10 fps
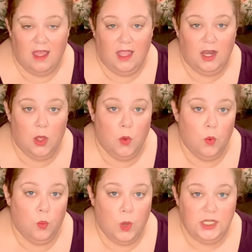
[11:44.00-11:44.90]
you know,
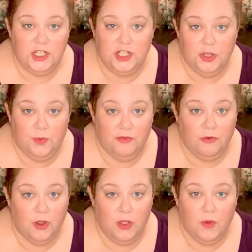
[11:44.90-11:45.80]
what to do
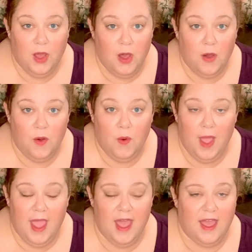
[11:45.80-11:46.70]
before you go,
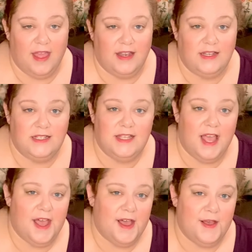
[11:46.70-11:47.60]
and
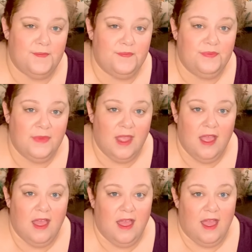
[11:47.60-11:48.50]

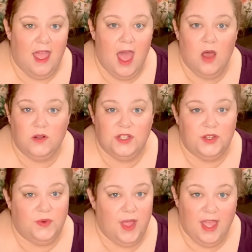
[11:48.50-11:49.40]
how
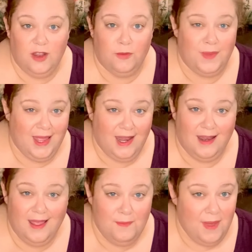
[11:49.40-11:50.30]
to handle being
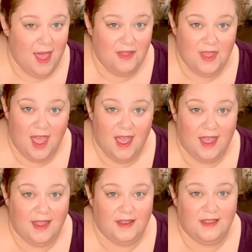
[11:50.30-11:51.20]
an empath
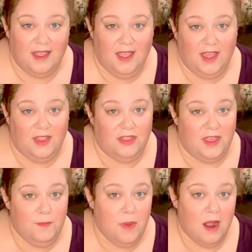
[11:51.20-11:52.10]
at a
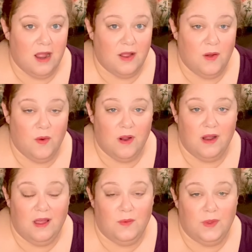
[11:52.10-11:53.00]
theme park or
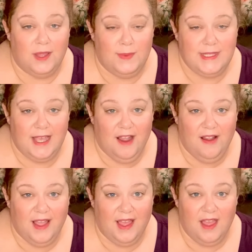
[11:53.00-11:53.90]
a really busy
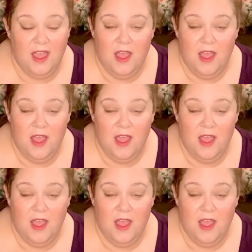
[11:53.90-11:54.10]
area,